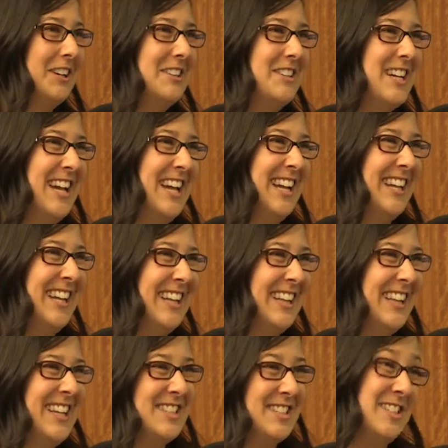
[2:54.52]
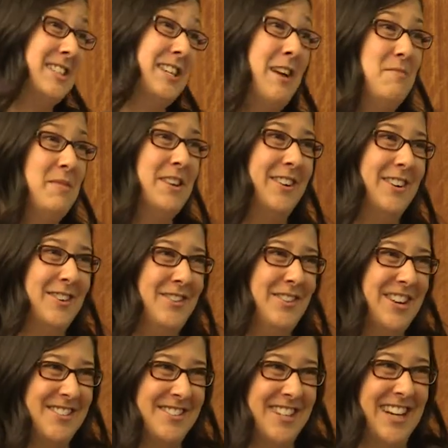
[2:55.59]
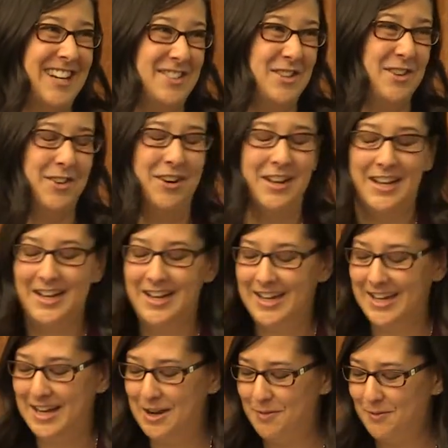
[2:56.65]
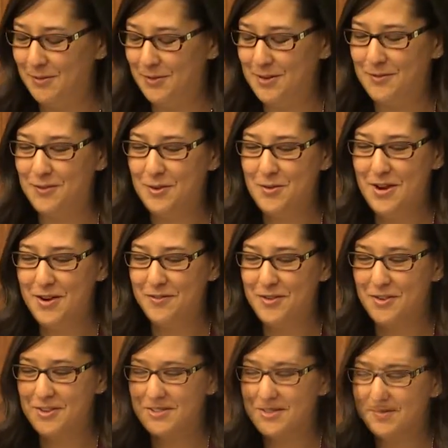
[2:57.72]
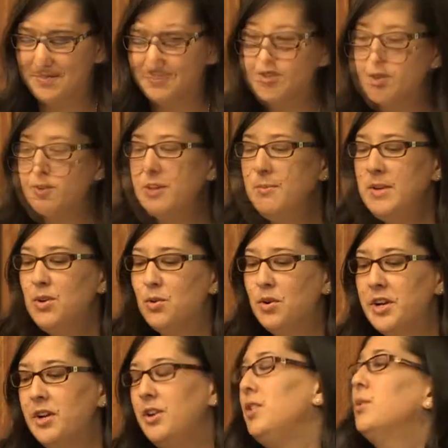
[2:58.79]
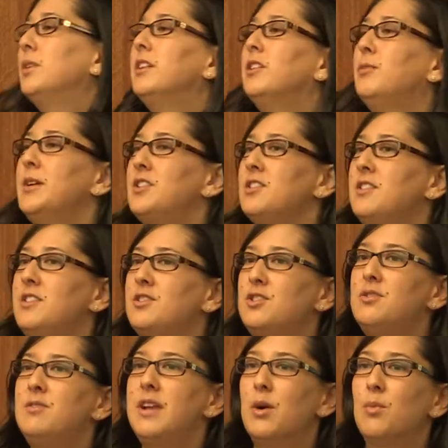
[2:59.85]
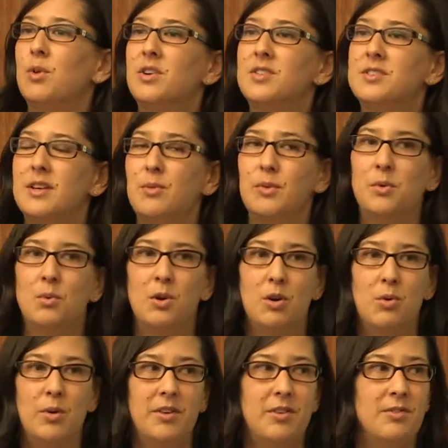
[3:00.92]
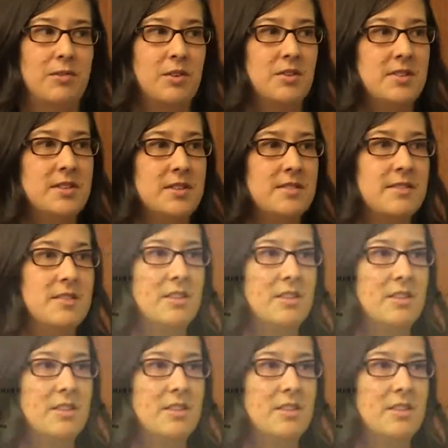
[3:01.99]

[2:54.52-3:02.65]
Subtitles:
at least since I've been here in 2008, so for quite a few years. So let me orient you a little bit to these 2 networks that we work with. The first is the